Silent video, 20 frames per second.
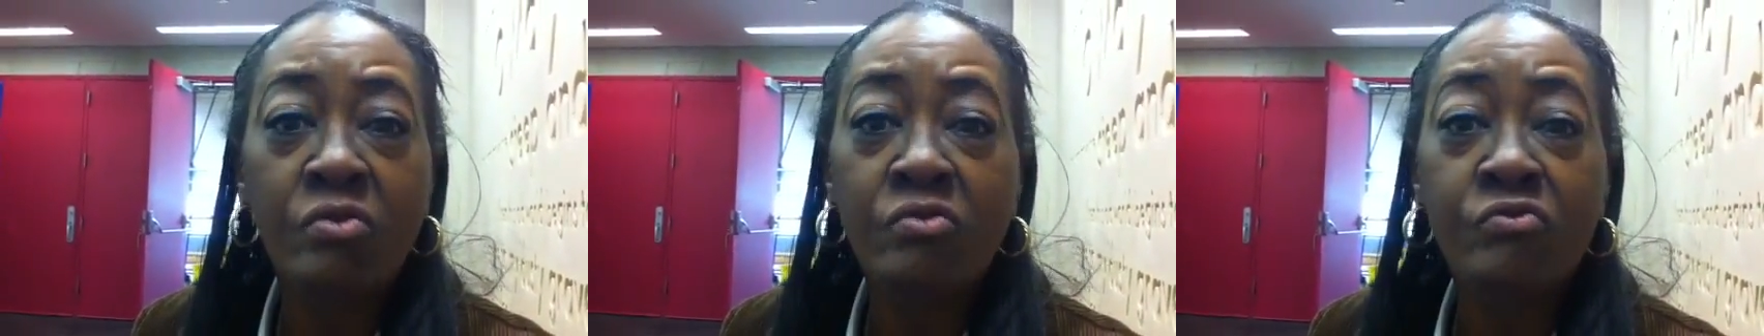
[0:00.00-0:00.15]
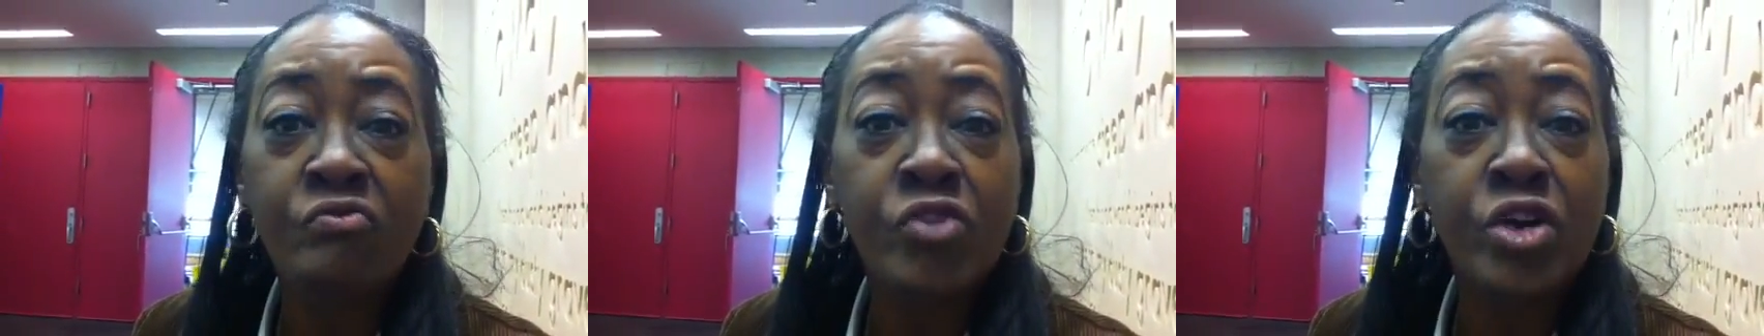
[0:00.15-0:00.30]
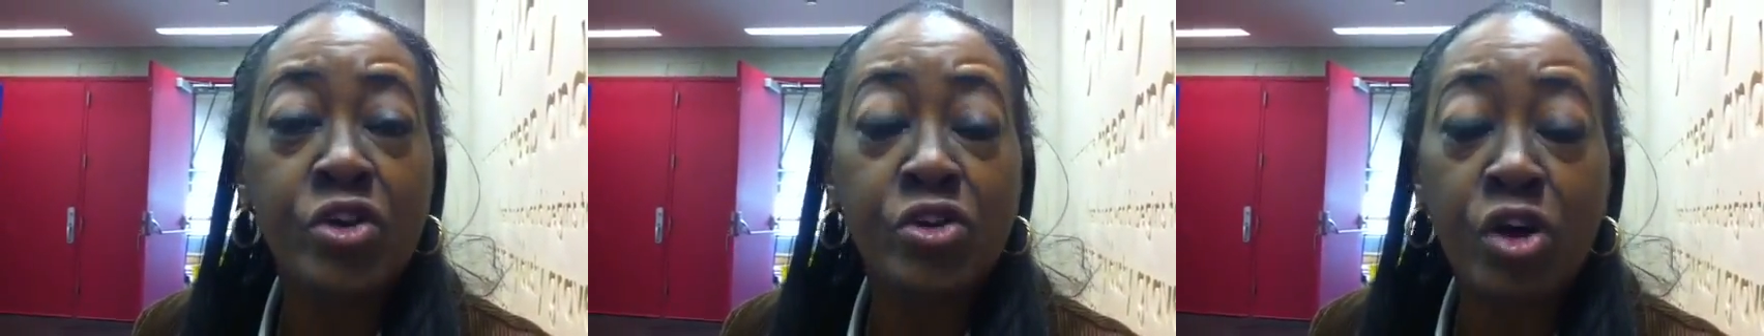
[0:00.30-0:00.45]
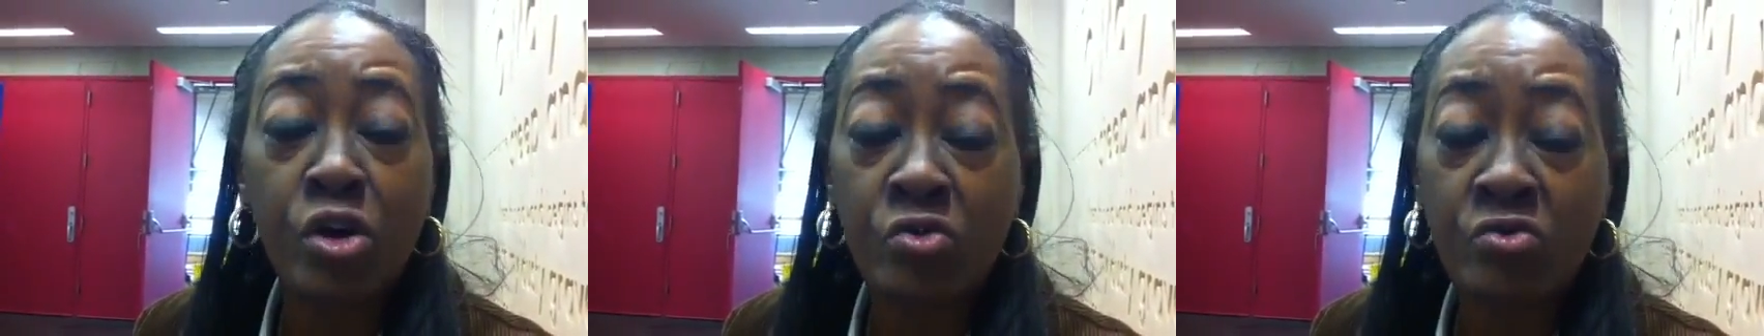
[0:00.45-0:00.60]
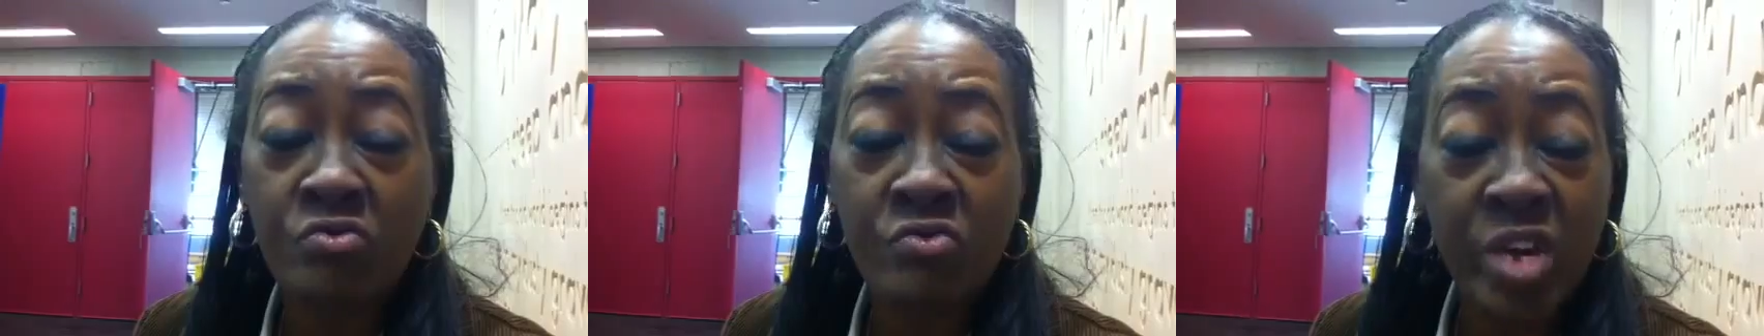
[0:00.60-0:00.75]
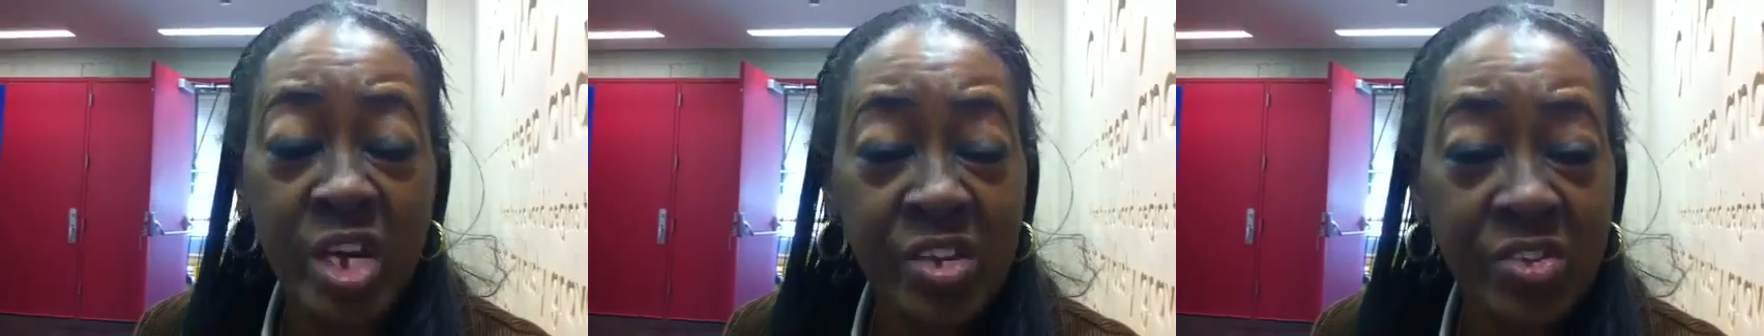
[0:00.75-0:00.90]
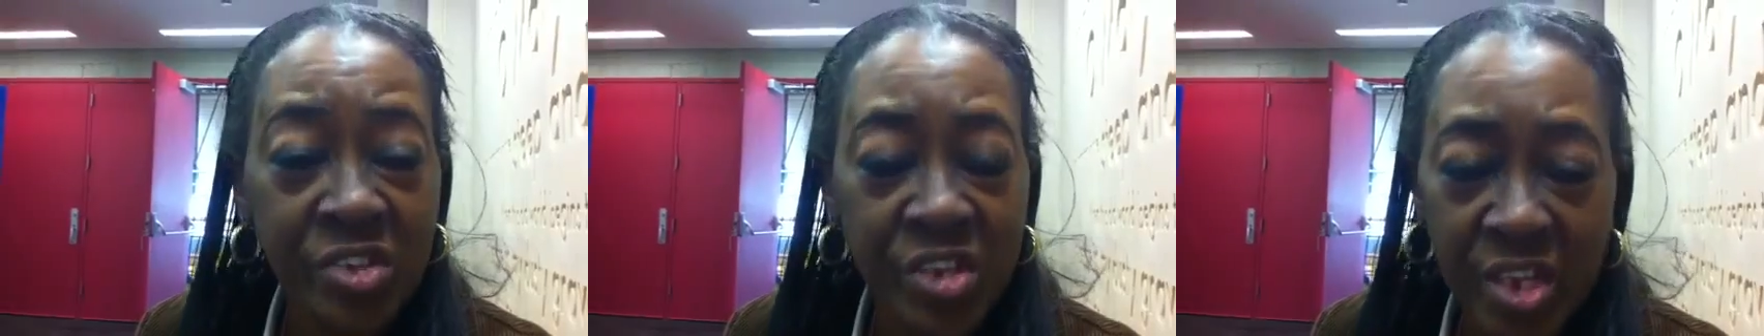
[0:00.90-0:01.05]
for no
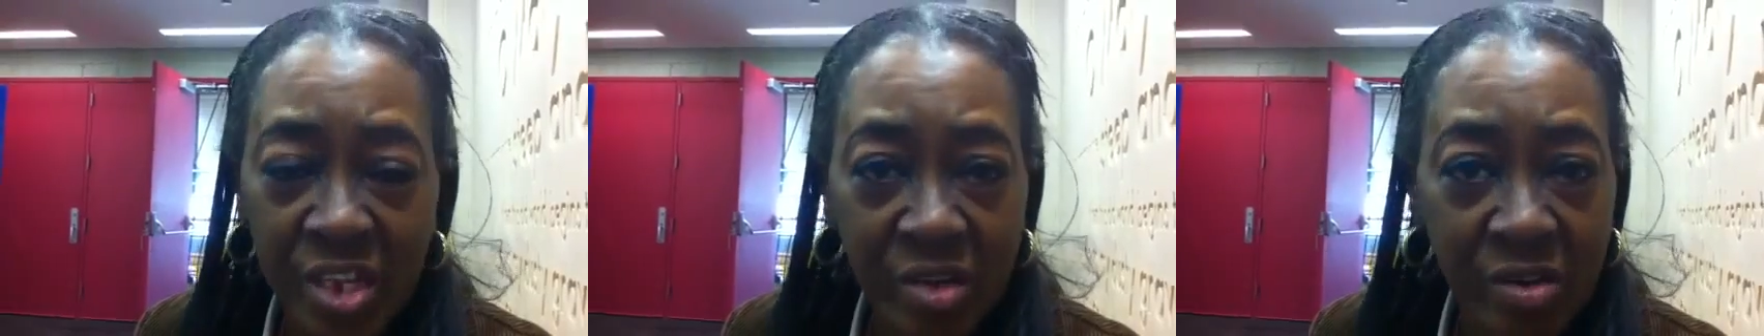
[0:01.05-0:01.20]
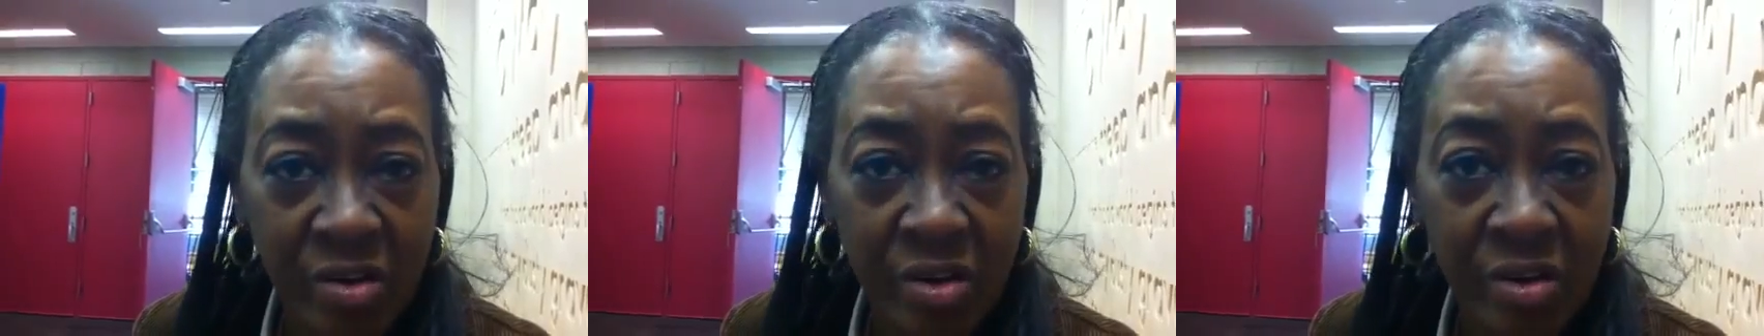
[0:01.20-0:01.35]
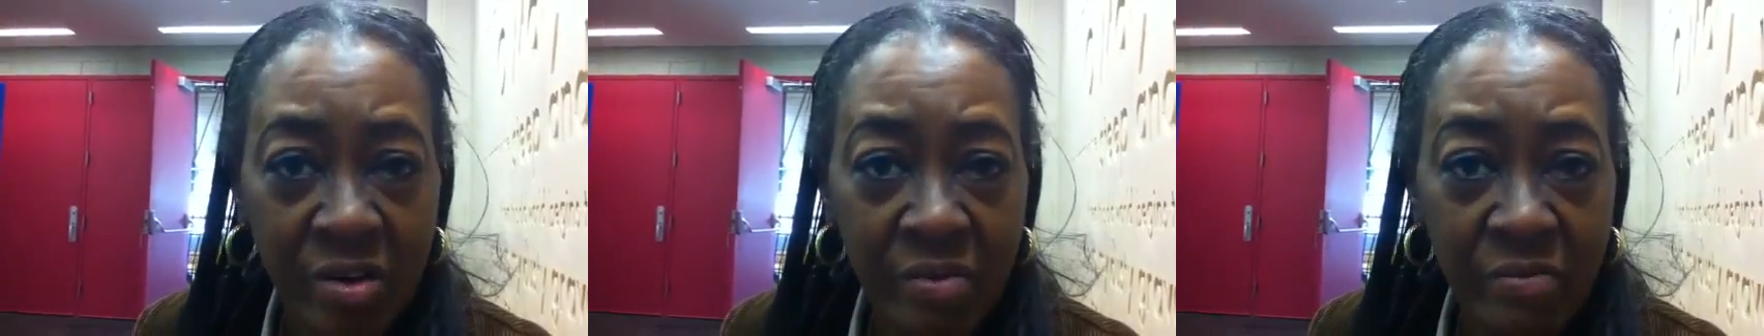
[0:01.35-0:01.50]
reason,